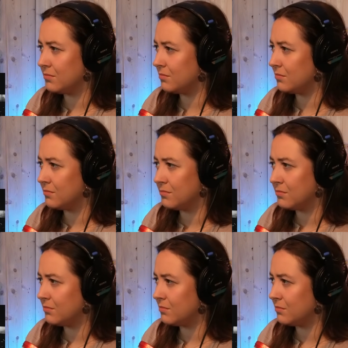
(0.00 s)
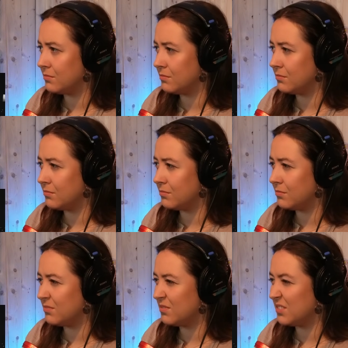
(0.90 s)

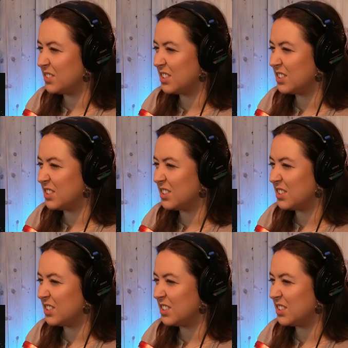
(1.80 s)
(silence)